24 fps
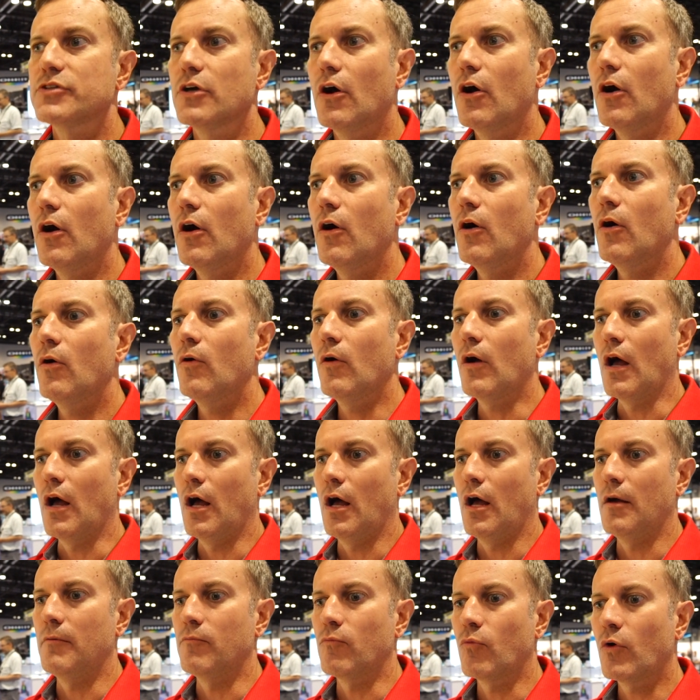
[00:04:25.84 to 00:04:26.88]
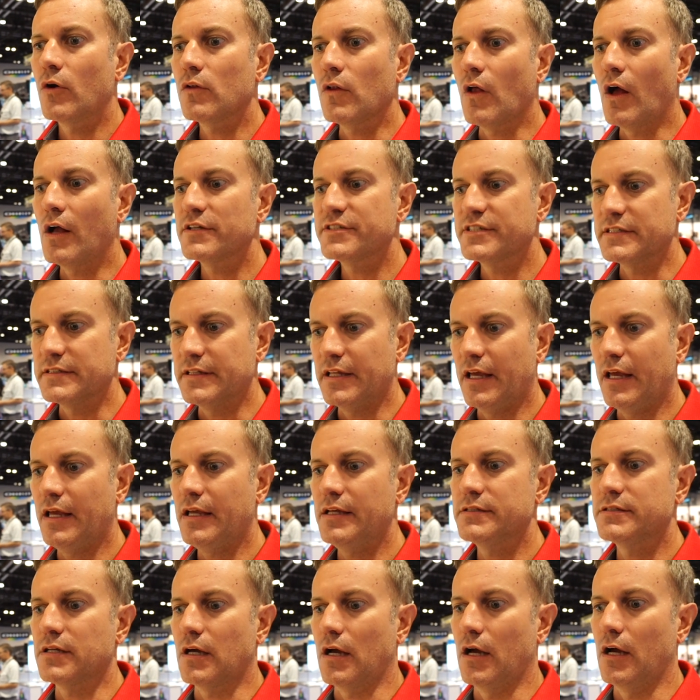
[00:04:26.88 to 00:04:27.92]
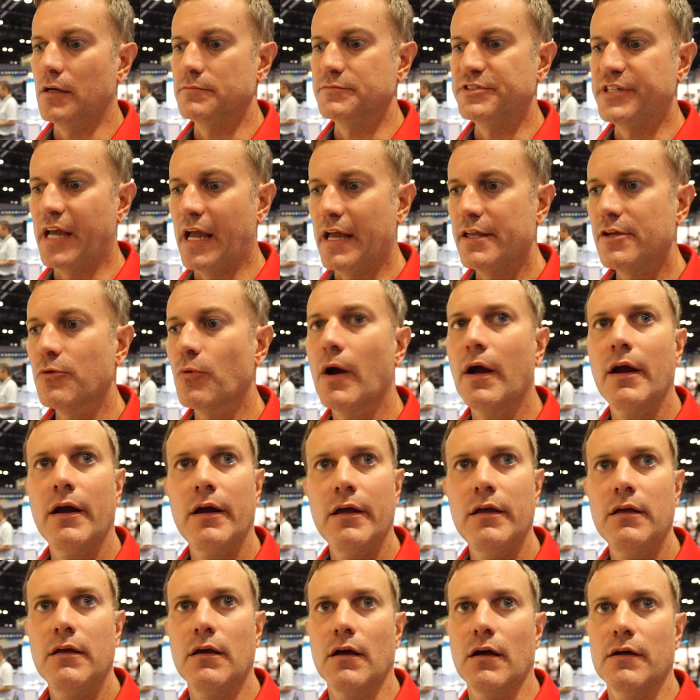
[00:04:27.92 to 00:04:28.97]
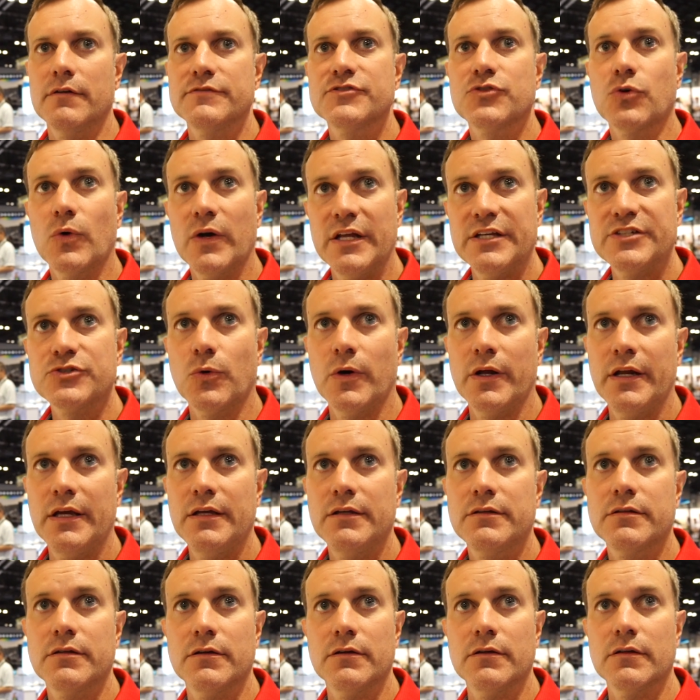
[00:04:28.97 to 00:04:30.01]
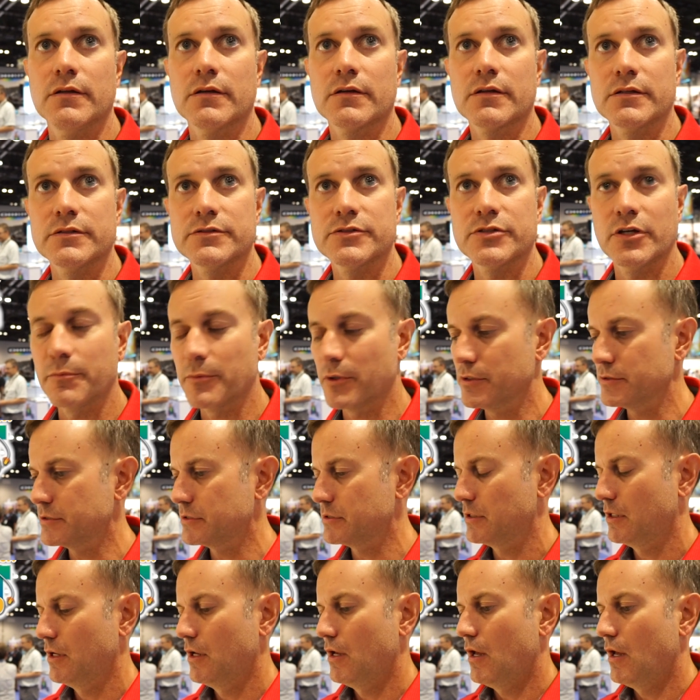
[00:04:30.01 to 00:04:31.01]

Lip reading: So we're launching these January of 2020 to the consumers.